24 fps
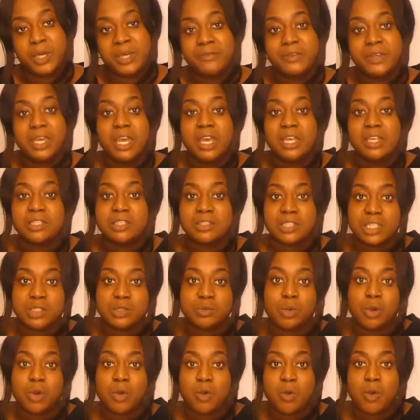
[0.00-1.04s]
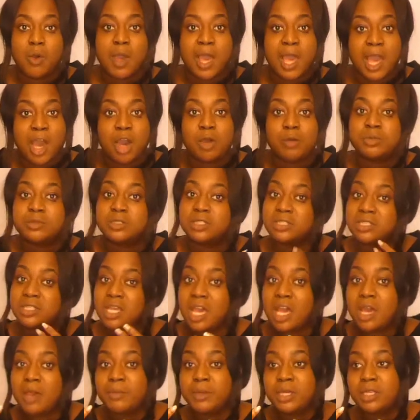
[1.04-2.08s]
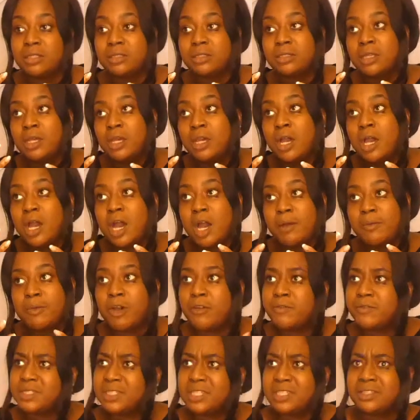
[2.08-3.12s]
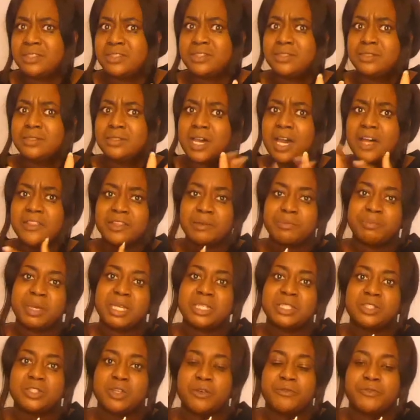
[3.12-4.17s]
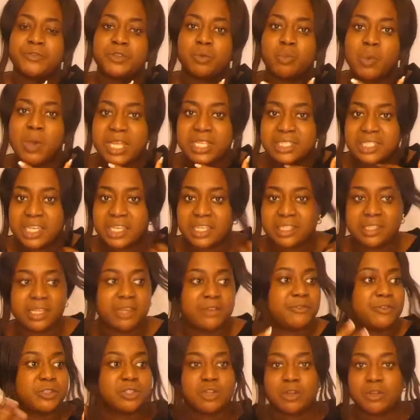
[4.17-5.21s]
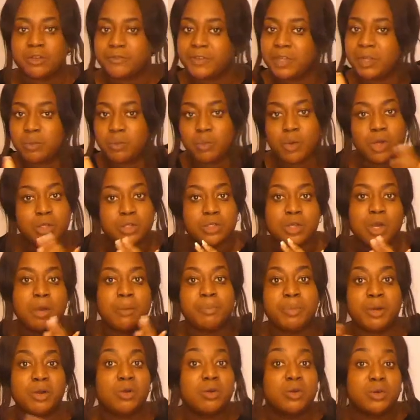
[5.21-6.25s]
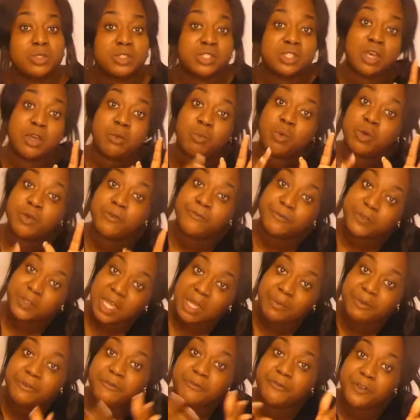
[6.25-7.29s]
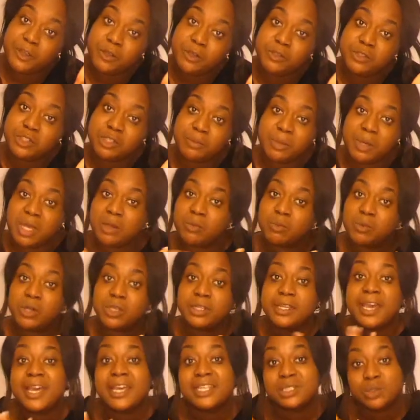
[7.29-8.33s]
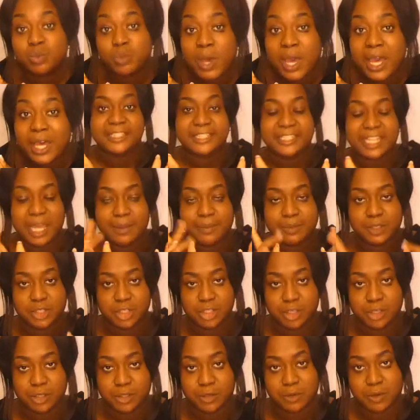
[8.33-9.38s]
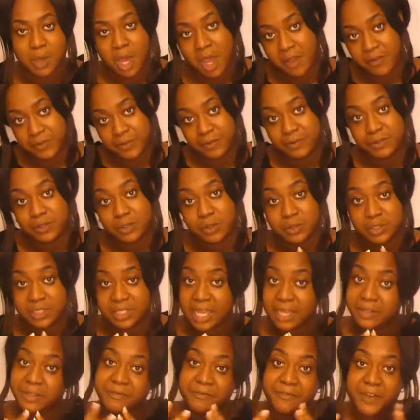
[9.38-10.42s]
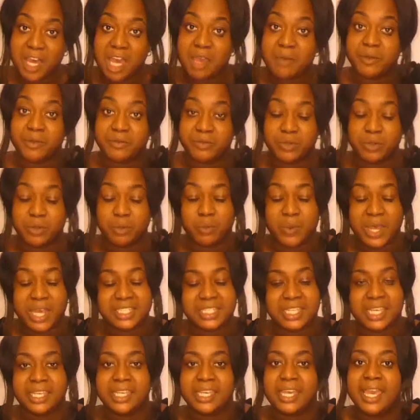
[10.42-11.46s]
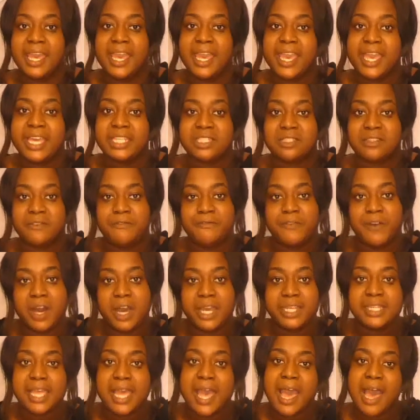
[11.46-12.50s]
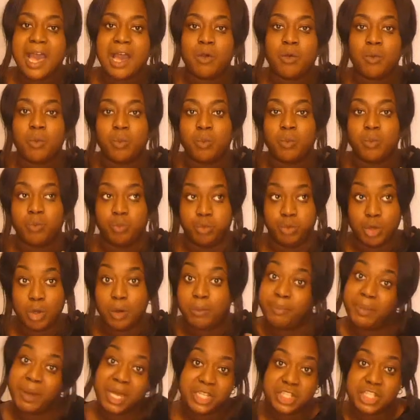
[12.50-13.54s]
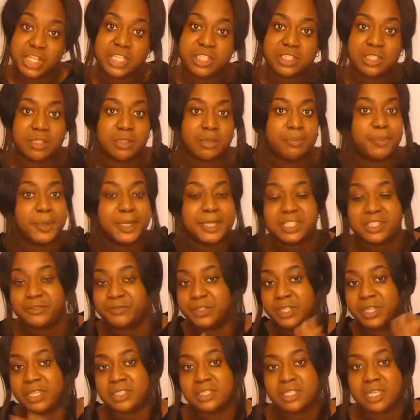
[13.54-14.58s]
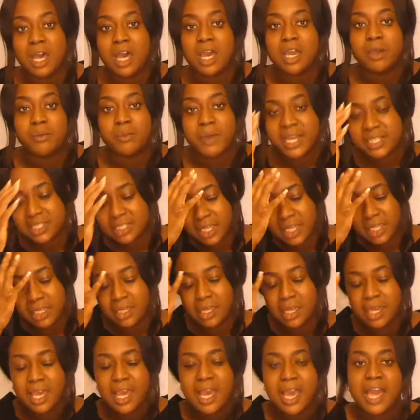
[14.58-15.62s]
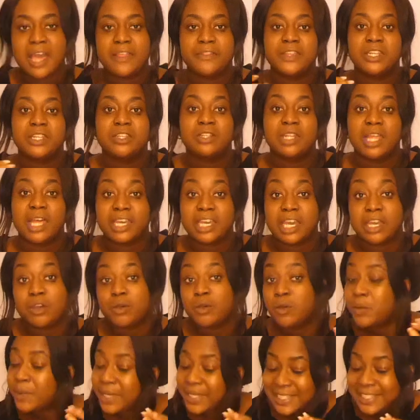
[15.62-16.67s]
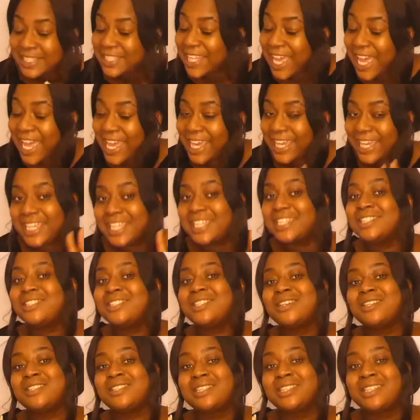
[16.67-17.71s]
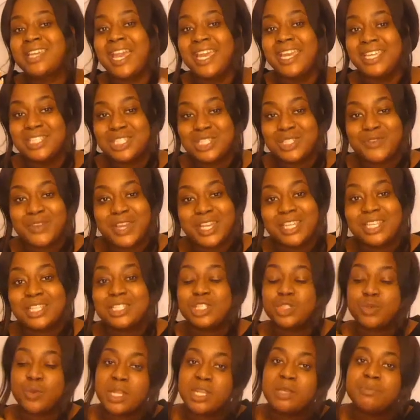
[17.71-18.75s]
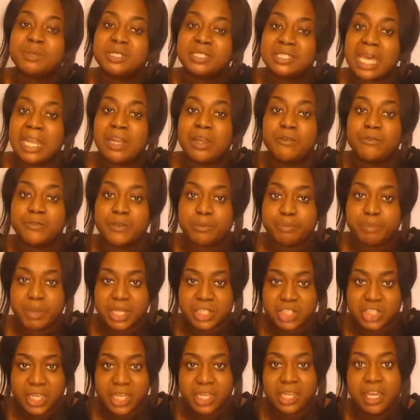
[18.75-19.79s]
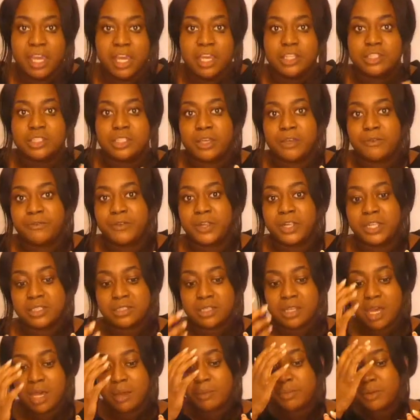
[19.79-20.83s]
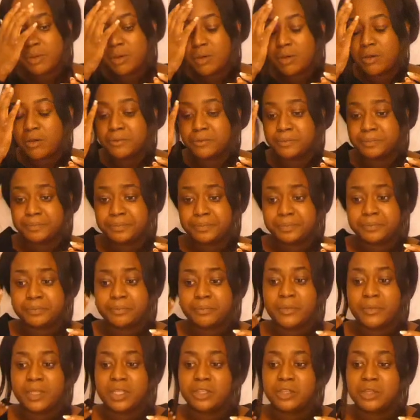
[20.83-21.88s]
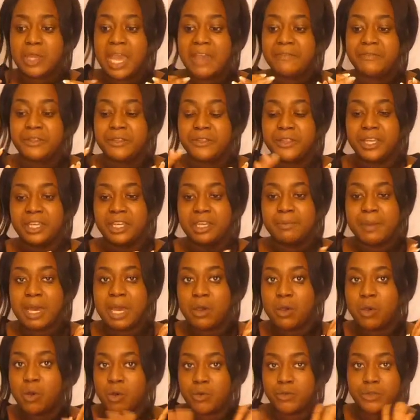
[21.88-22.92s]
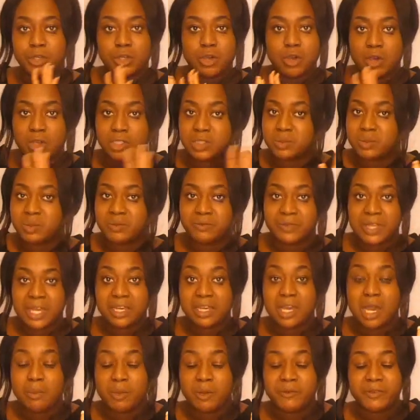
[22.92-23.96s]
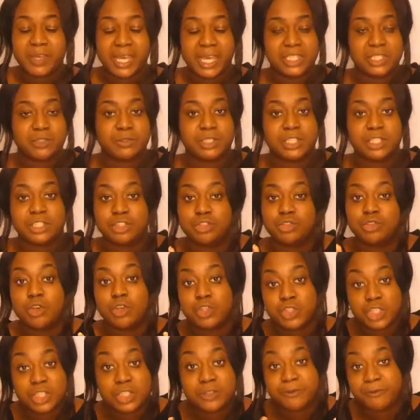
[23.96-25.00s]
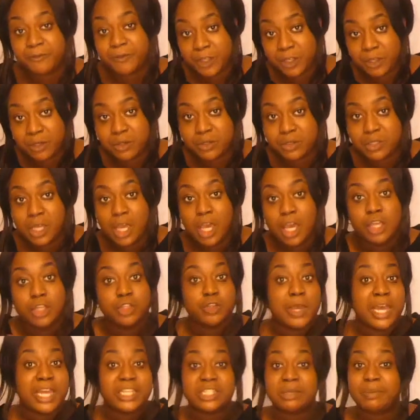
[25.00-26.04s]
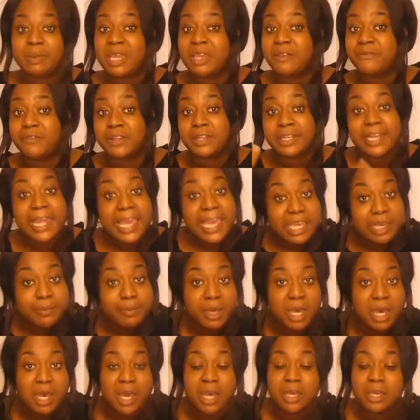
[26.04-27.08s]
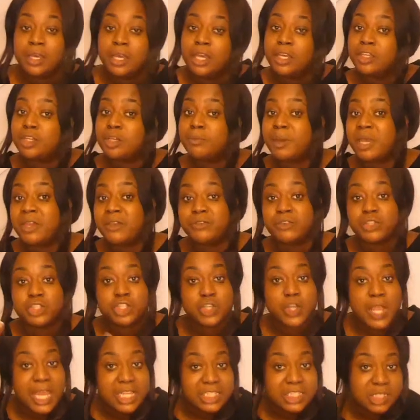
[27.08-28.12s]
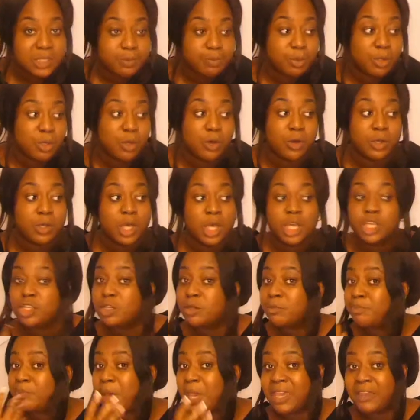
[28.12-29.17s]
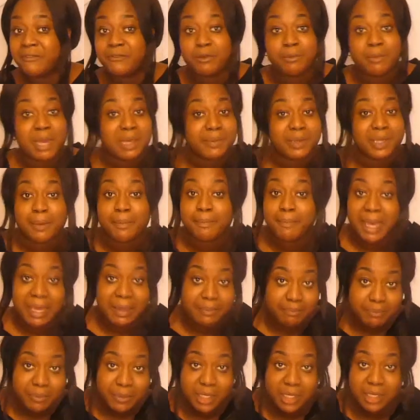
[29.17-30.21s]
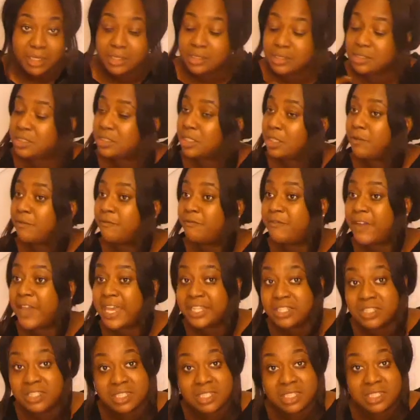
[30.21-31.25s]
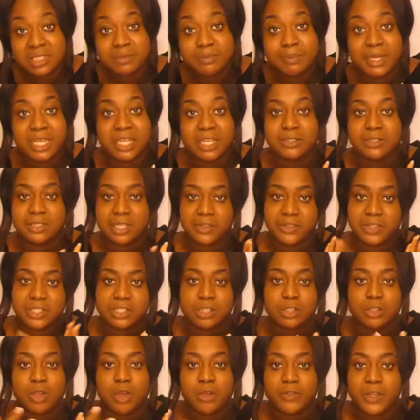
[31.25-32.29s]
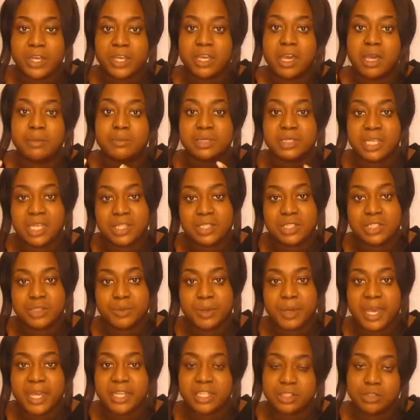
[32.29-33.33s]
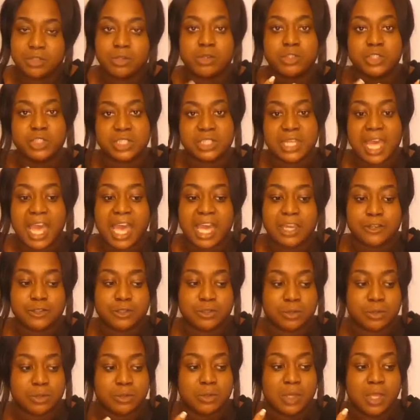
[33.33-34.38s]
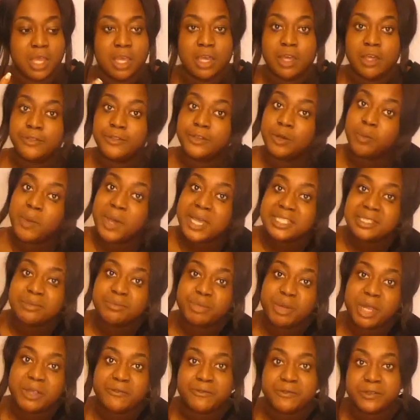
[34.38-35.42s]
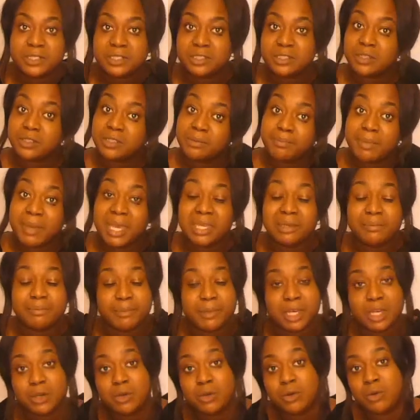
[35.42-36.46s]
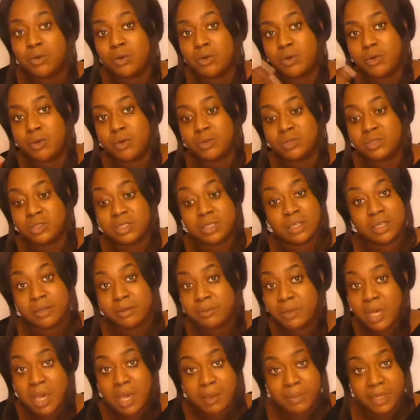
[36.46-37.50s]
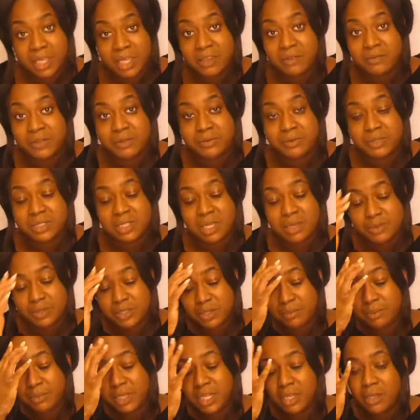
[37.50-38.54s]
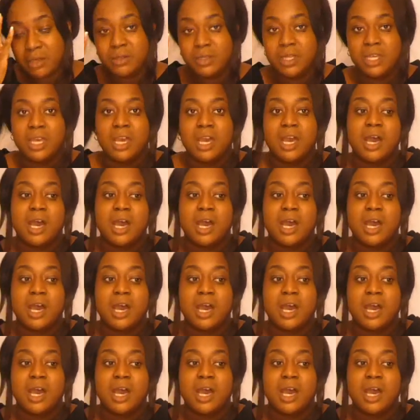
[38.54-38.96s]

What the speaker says: with. So this will all help determine, obviously, other bits of the wedding, like photography and whatnot, but also what type of food you might want as well. Step two, after you've sorted out the vibe of the wedding, is to find out your budget. So the budget for the entire wedding, and then, like I always say, the catering is 20% of your budget. So for example, you have to think about all the costs that come with catering, because not just food, you're actually paying for labour, you're paying for transport, you're paying for maybe amendments, vendors' meals. Like, there's a lot that comes into it, and it's not just the wedding breakfast, so the main meal or the evening reception meal.